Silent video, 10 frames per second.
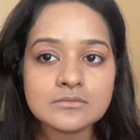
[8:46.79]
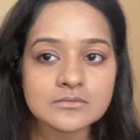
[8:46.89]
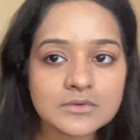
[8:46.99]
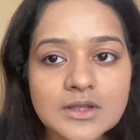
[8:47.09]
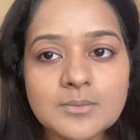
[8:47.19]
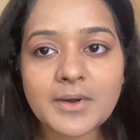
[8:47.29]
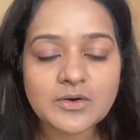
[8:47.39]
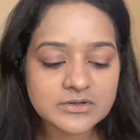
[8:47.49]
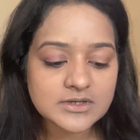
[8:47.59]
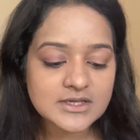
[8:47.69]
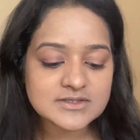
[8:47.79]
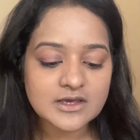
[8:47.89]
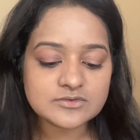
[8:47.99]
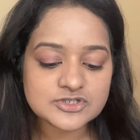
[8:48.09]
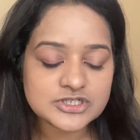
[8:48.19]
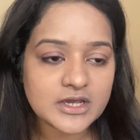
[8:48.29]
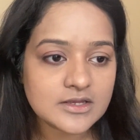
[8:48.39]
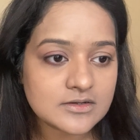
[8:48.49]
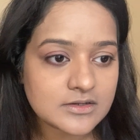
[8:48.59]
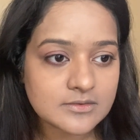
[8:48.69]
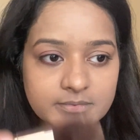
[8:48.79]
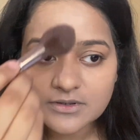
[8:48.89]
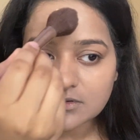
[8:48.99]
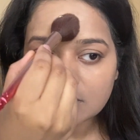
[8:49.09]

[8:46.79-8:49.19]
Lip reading: Yeah, the powder takes down the shine a little bit.